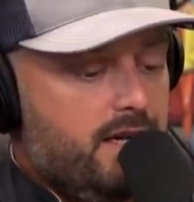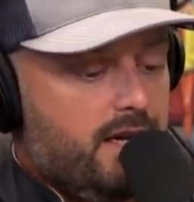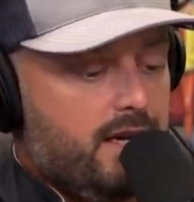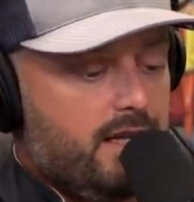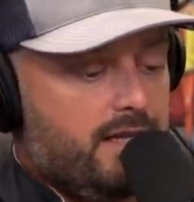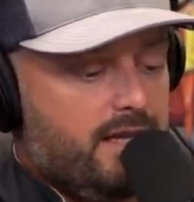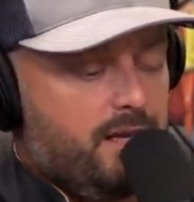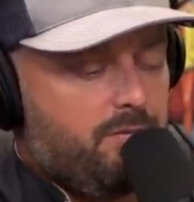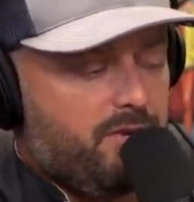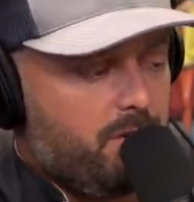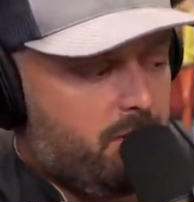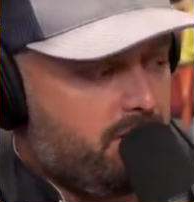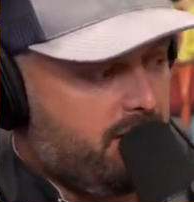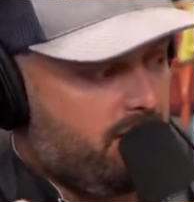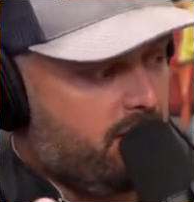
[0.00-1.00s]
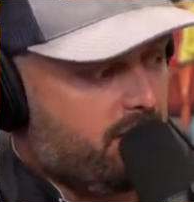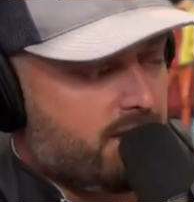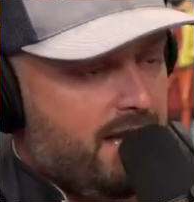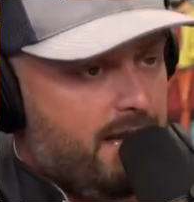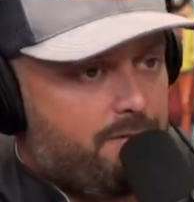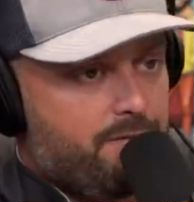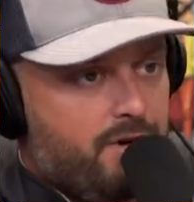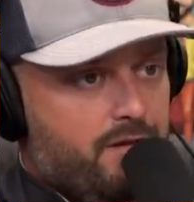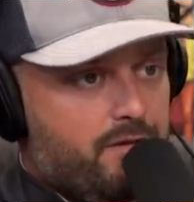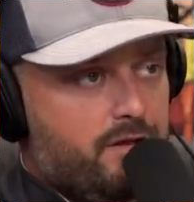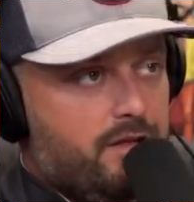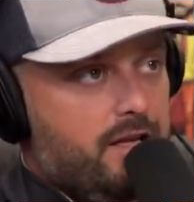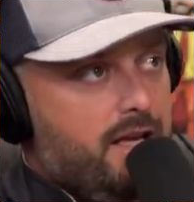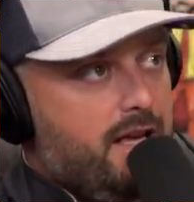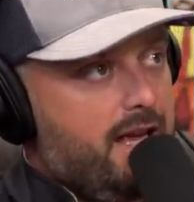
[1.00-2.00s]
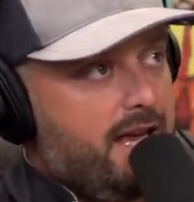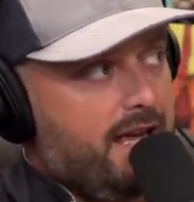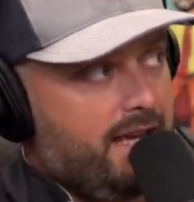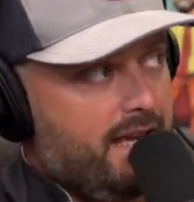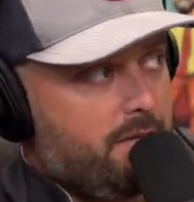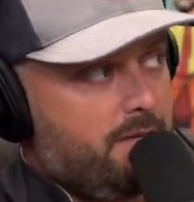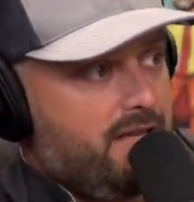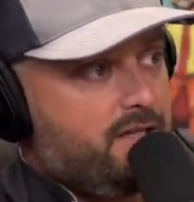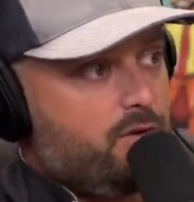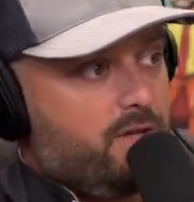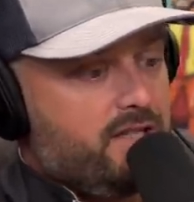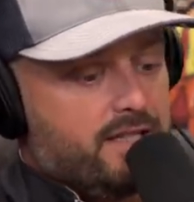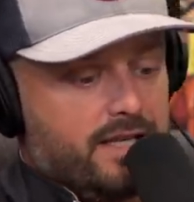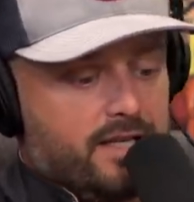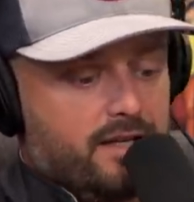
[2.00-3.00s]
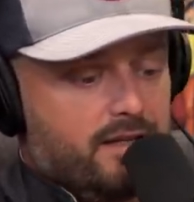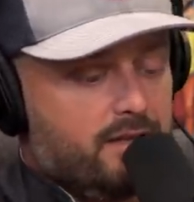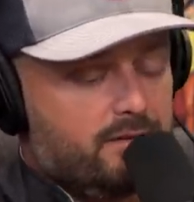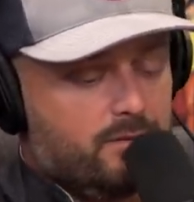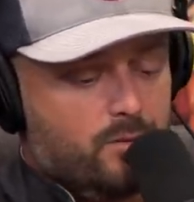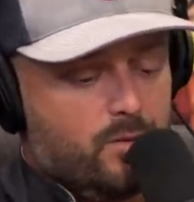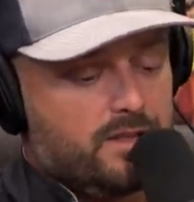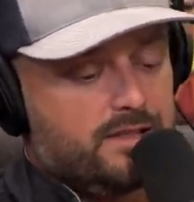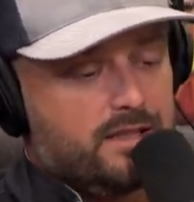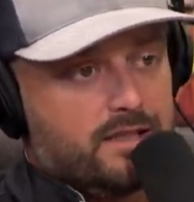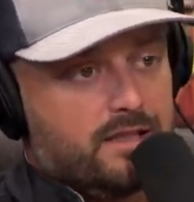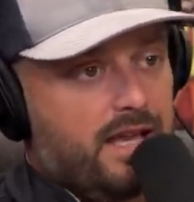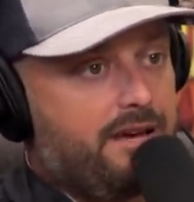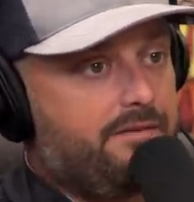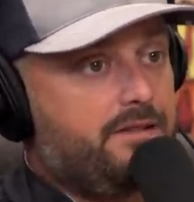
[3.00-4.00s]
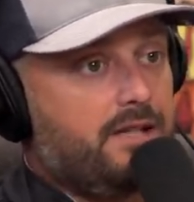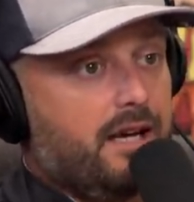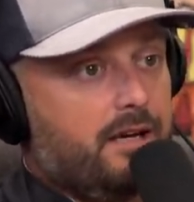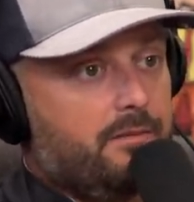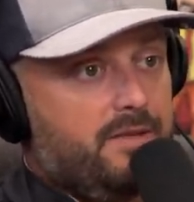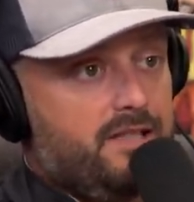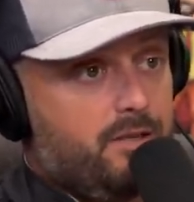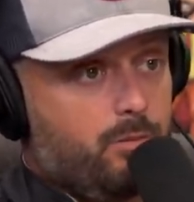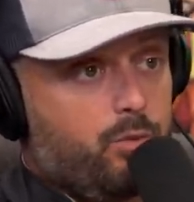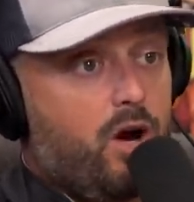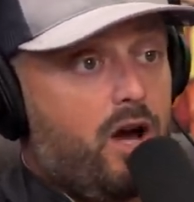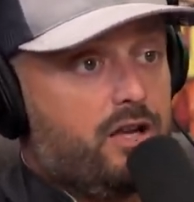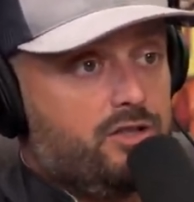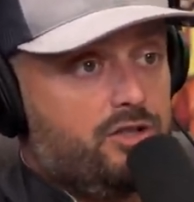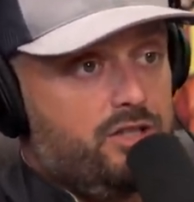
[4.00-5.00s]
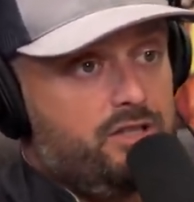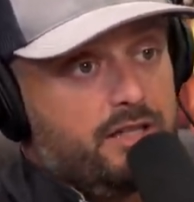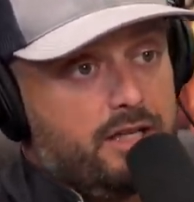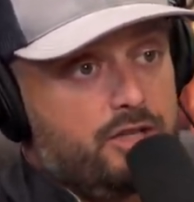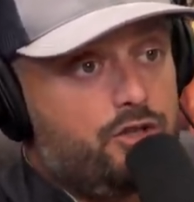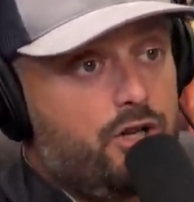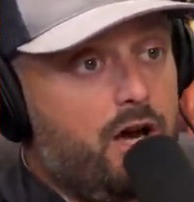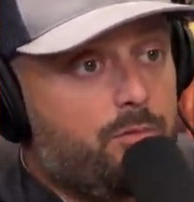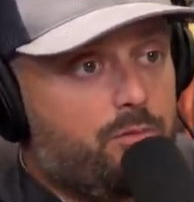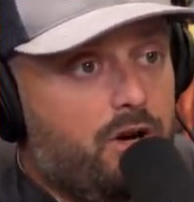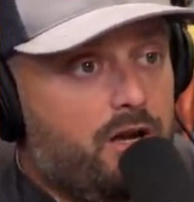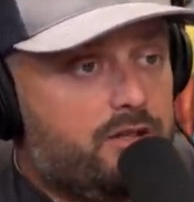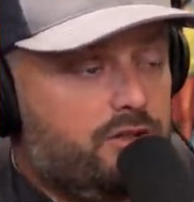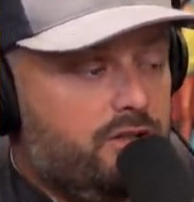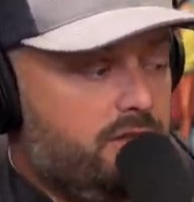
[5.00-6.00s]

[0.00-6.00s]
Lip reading: And then he played with Eric Clapton forever. And I mean, so he's like a once in a lifetime. He's a prodigy. He's like a child prodigy.